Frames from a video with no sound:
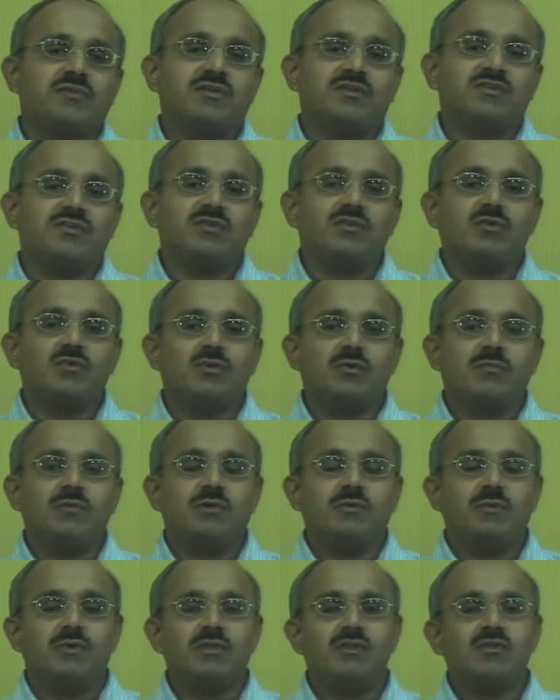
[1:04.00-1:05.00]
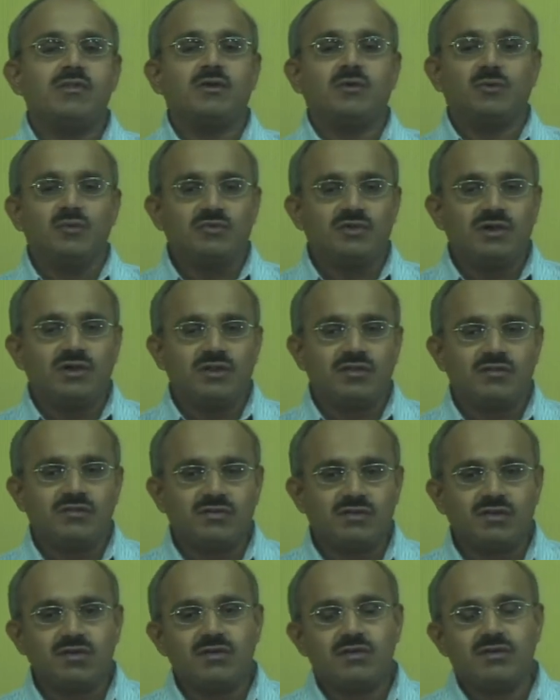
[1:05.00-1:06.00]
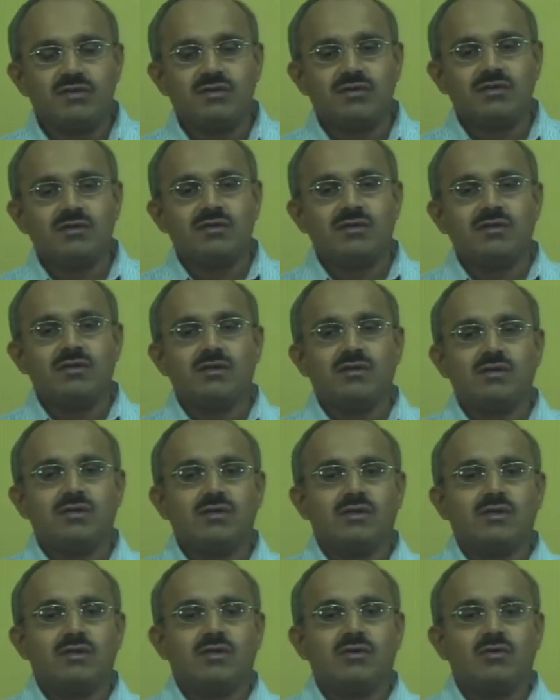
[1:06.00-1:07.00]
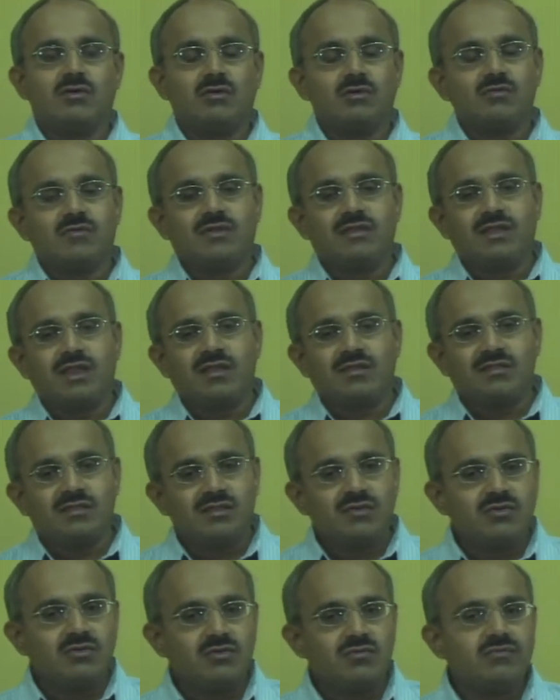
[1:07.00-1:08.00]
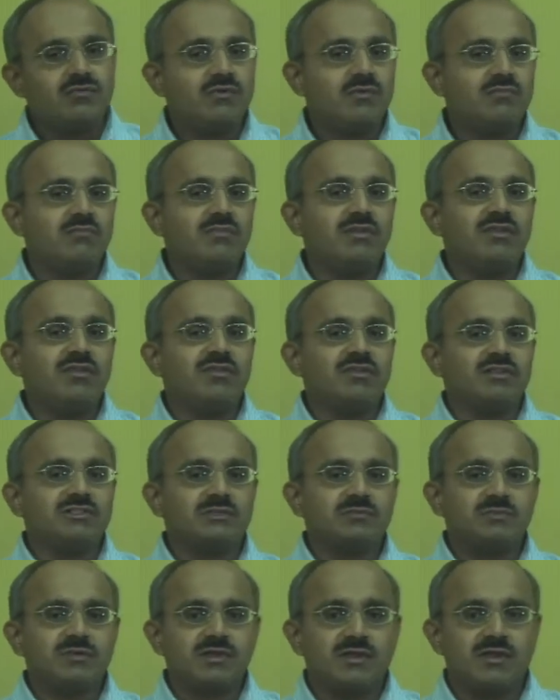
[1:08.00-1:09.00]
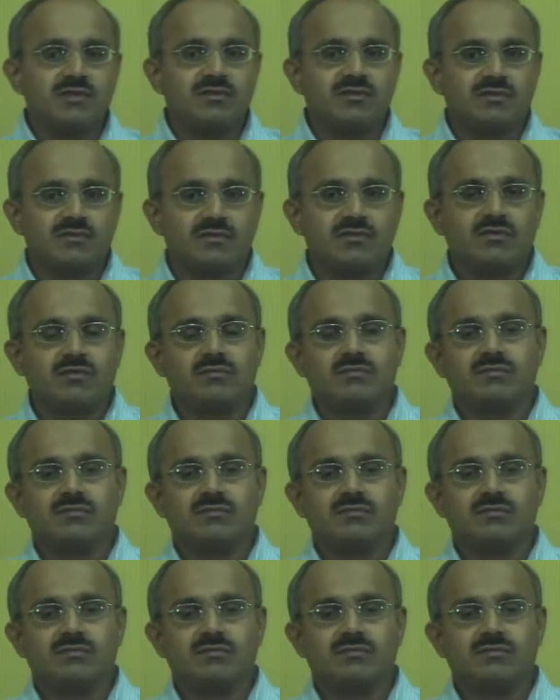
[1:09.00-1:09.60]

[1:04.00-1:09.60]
is a route between the two cities, or one can think of many such applications.